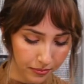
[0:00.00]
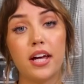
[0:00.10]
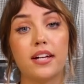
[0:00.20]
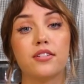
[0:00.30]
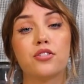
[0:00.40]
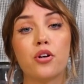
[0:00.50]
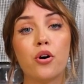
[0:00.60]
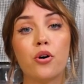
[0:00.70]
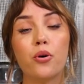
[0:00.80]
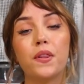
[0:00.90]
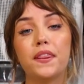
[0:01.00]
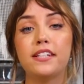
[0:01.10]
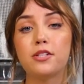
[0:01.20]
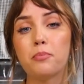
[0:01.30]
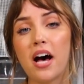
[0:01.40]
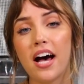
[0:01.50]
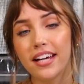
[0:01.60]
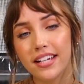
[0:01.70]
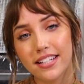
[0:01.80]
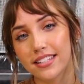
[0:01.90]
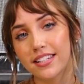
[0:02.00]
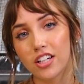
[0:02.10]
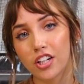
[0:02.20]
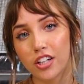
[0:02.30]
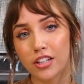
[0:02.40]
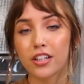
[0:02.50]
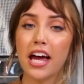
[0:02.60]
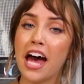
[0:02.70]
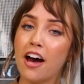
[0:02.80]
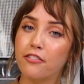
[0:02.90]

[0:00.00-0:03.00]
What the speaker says: Okay, so this pie is gonna cook